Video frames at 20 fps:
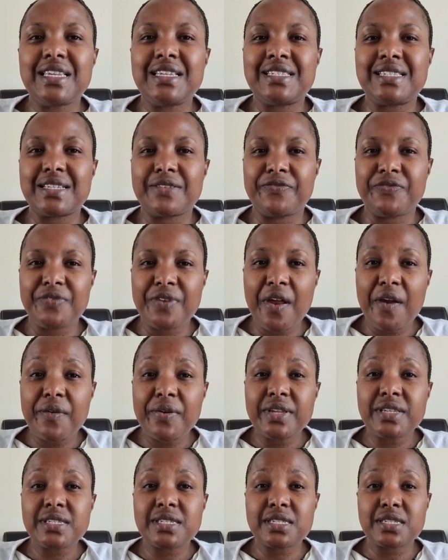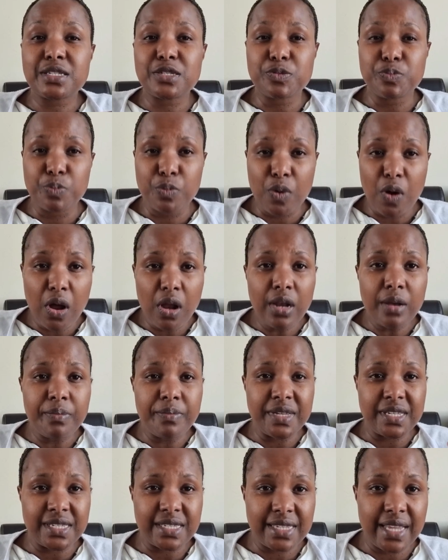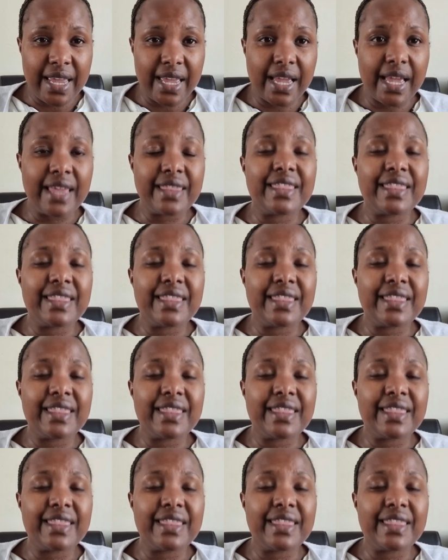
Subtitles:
it's a very small mistake